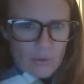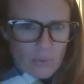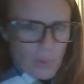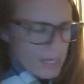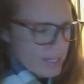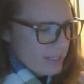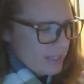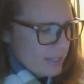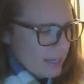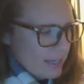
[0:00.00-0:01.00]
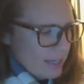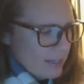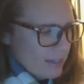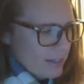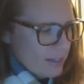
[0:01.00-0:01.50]
Wait a second.
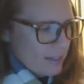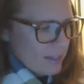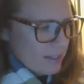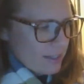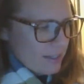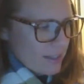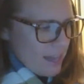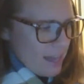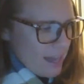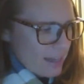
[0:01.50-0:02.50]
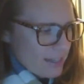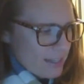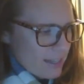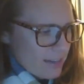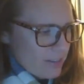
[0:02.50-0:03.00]
That
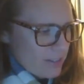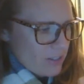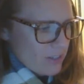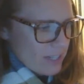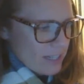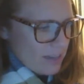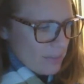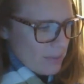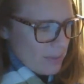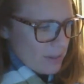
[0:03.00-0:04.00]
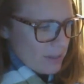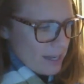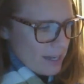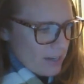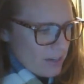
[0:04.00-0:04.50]
sounds tricky. I'm going to put a
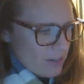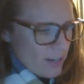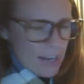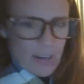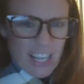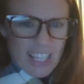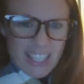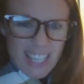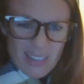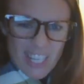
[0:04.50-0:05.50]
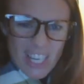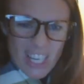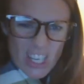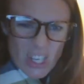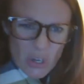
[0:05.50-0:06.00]
line under it. It sounds like a
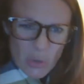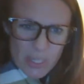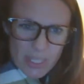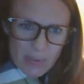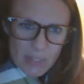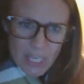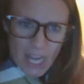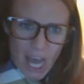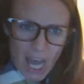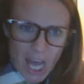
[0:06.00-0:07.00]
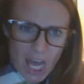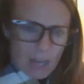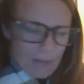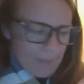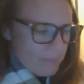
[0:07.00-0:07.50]
U. It sounds like but
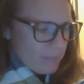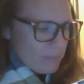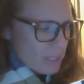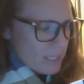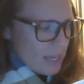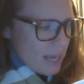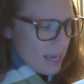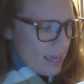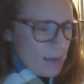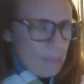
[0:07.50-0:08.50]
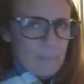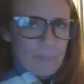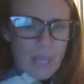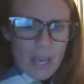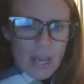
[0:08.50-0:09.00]
it's an A.
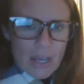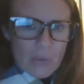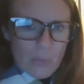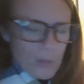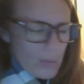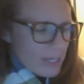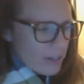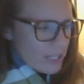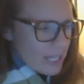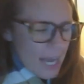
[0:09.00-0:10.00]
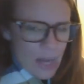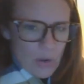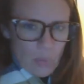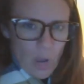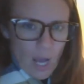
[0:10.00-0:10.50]
And what do we hear at the
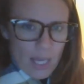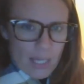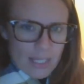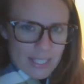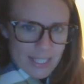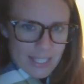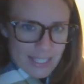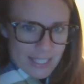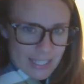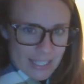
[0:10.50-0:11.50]
end? Was.